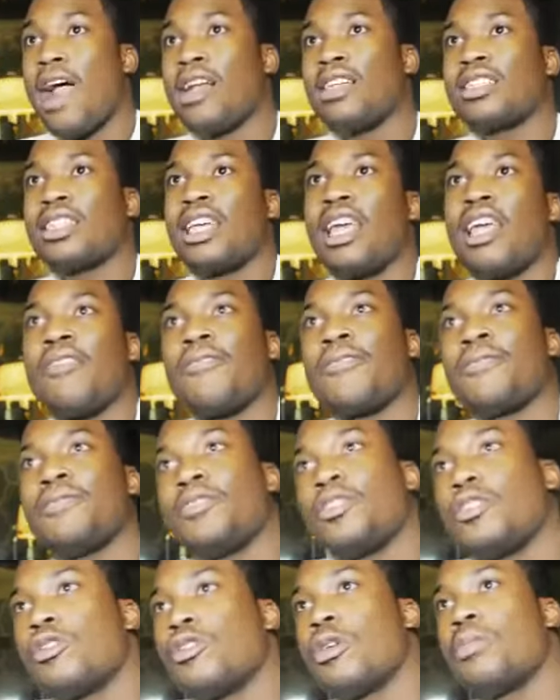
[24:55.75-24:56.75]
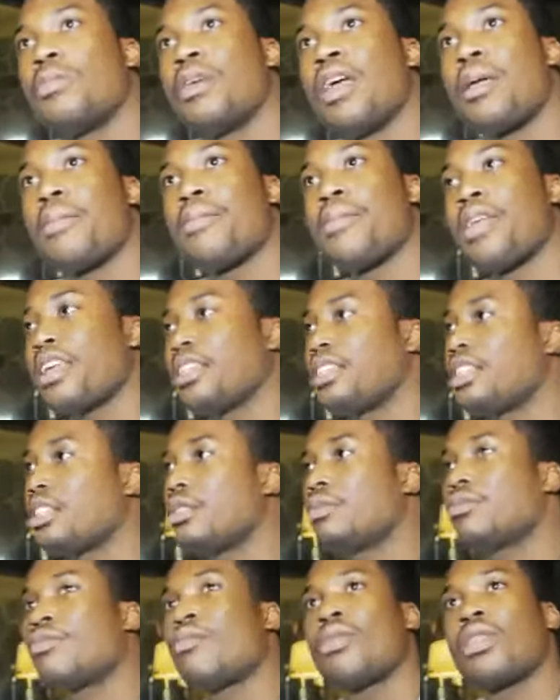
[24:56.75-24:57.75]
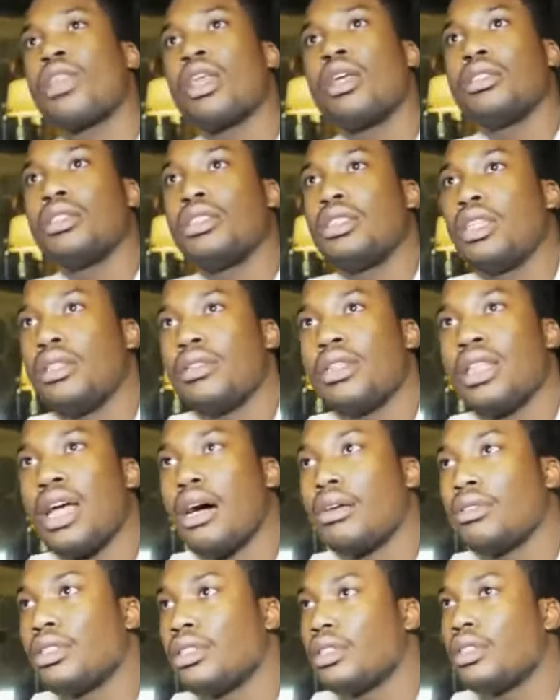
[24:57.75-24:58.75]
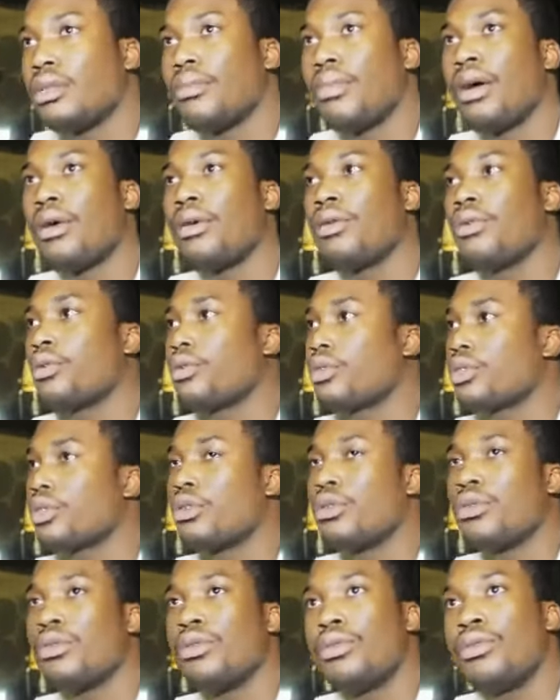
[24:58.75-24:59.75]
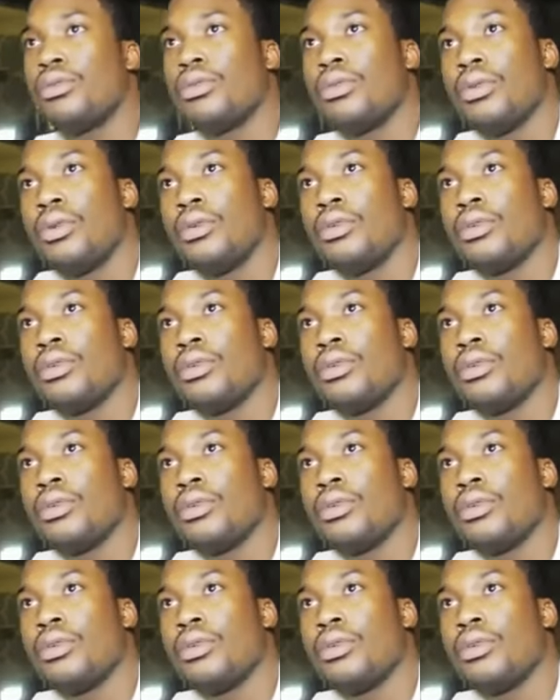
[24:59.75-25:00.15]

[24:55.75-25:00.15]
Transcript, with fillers: I just came from Strawberry Mansion, ten thousand to my old school,